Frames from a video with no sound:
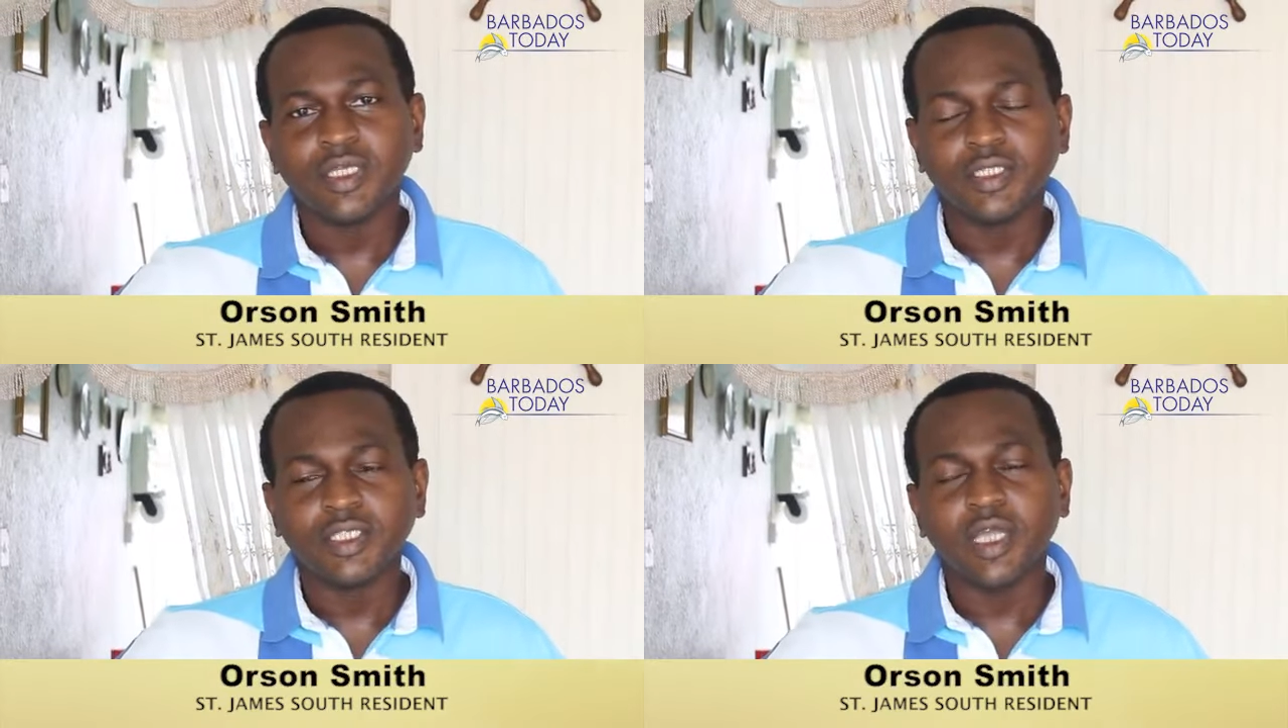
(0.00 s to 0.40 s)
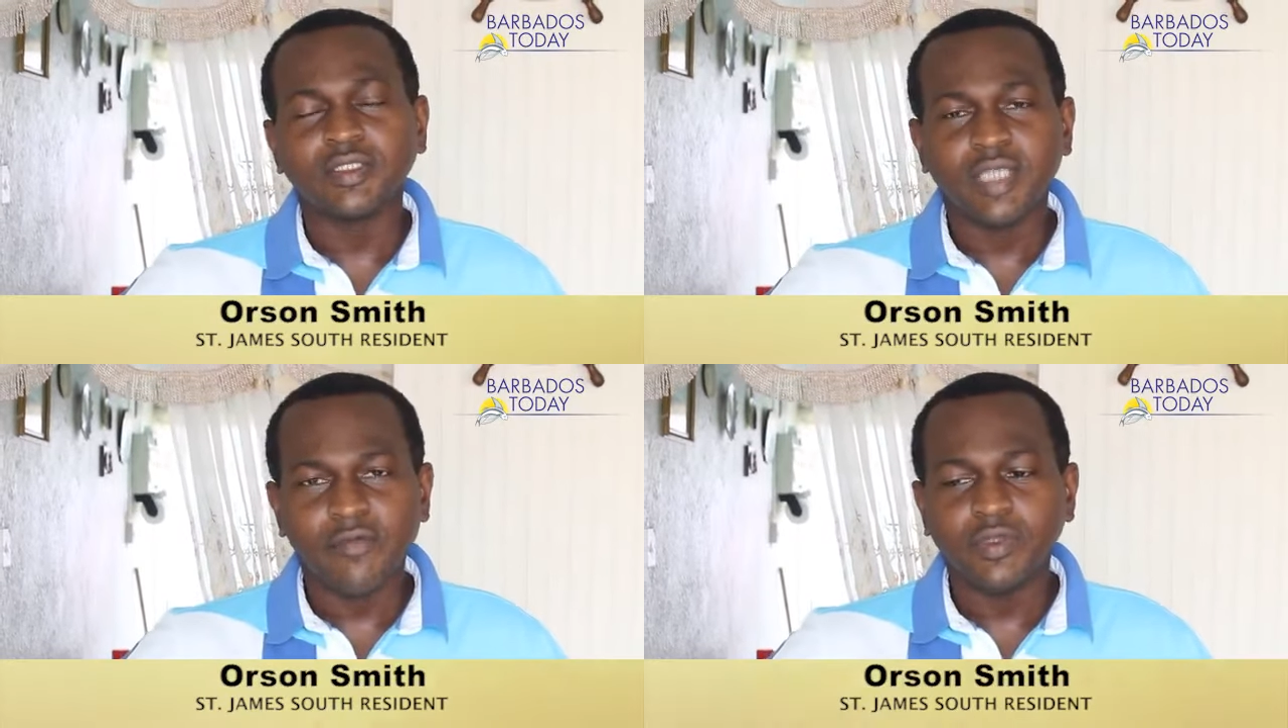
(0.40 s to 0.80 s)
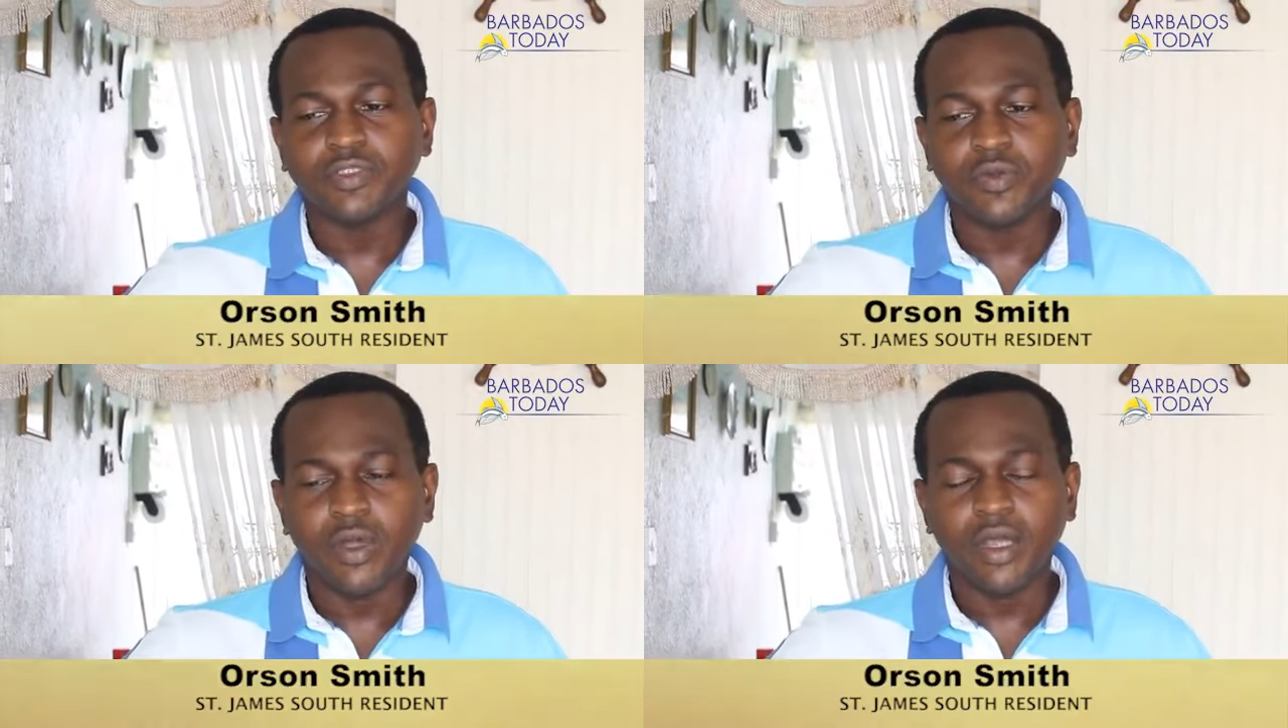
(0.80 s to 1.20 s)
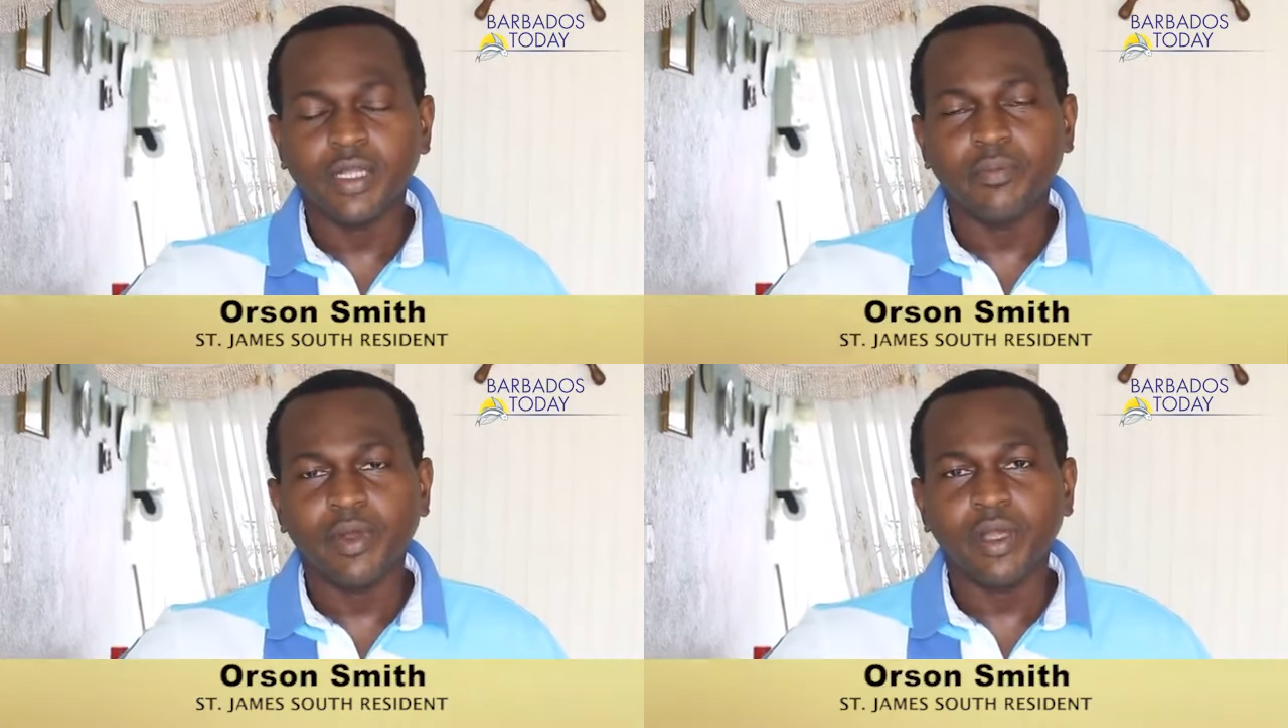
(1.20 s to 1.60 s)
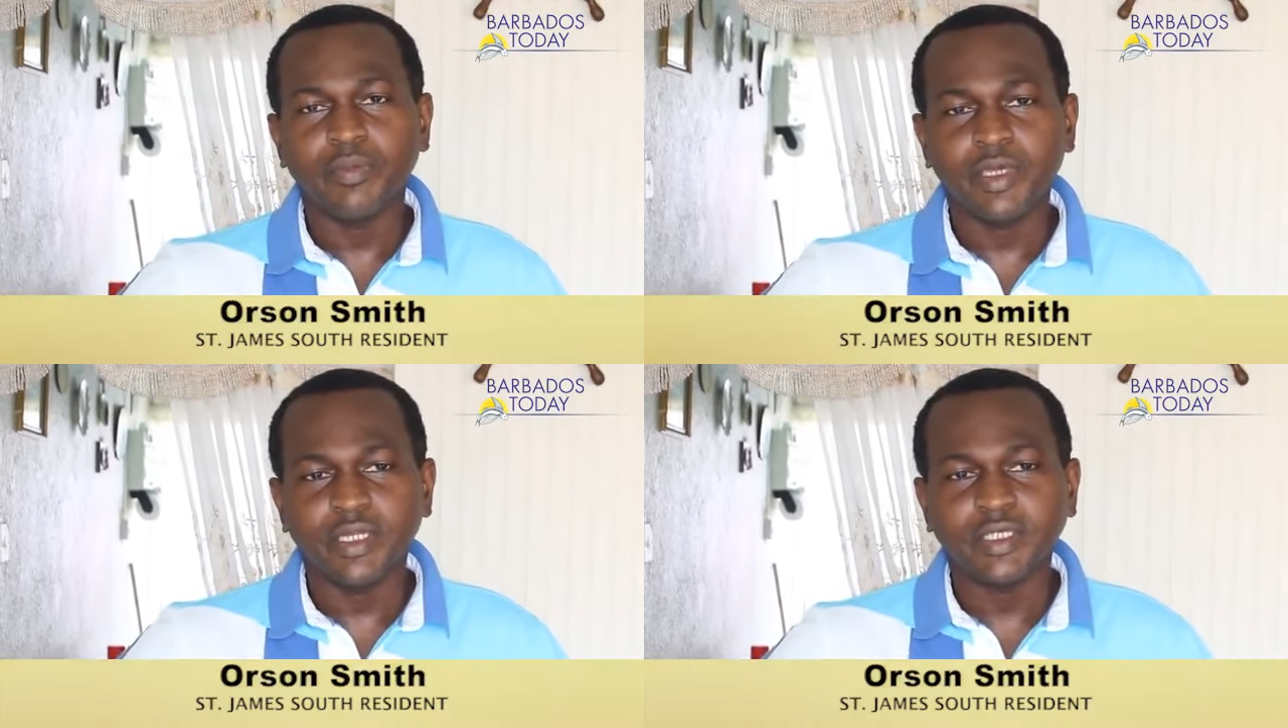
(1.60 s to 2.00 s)
Things are definitely too hard in
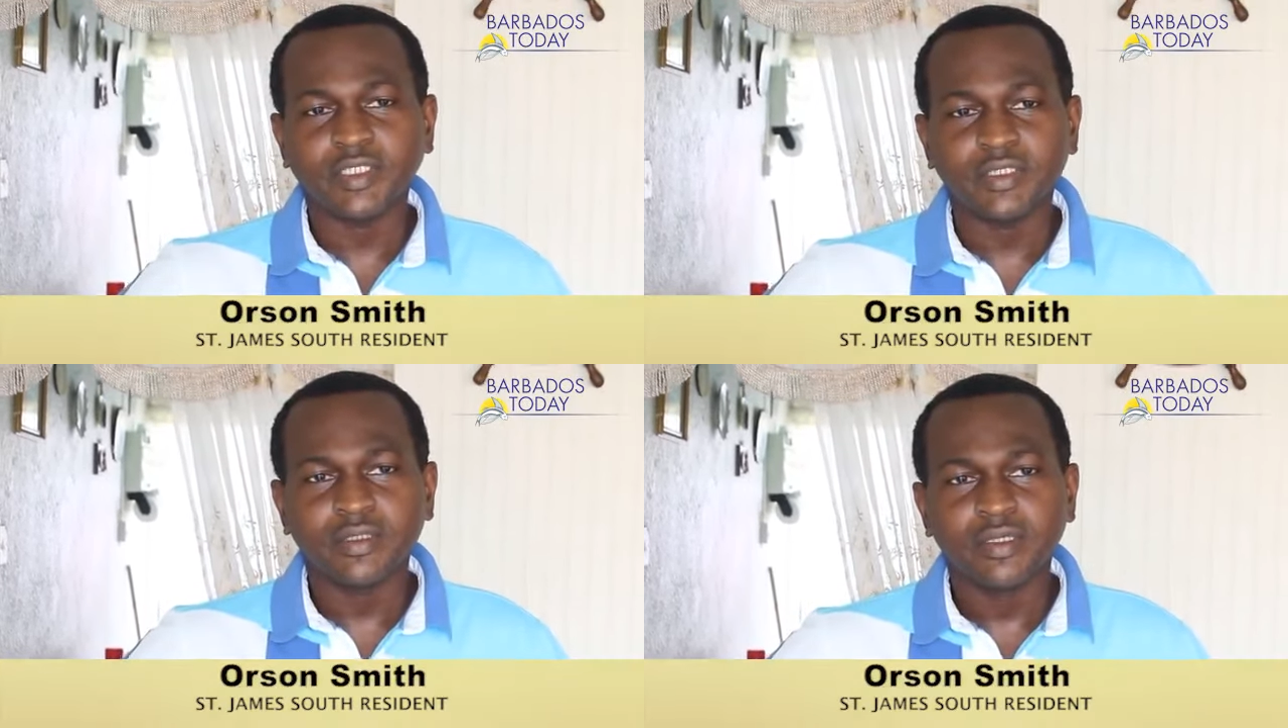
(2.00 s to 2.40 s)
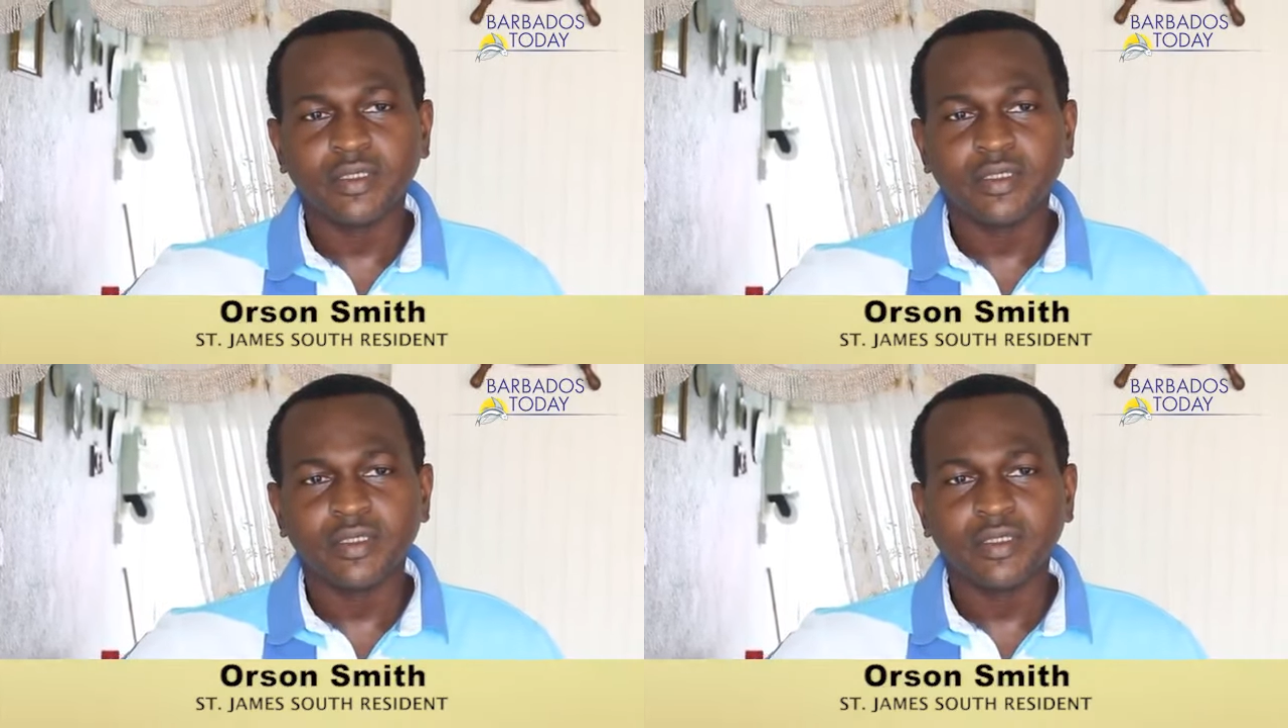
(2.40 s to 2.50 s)
Barbados